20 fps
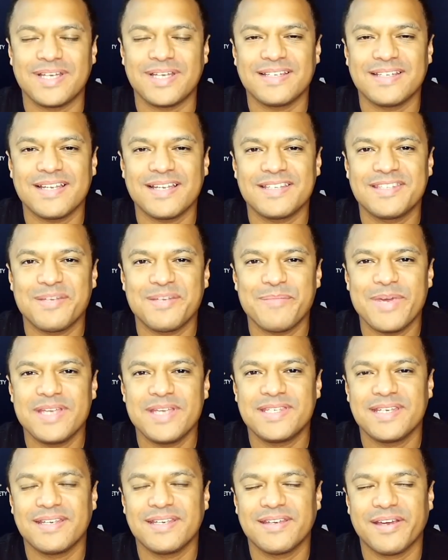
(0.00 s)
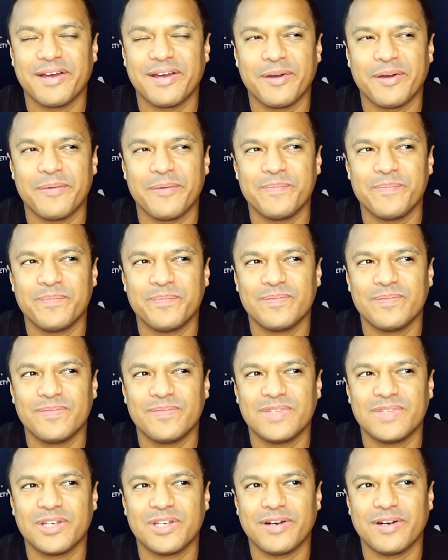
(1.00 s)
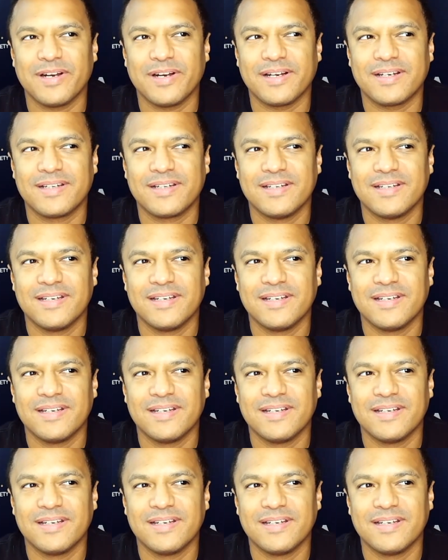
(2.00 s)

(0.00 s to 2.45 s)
that's amazing, uh, Derek.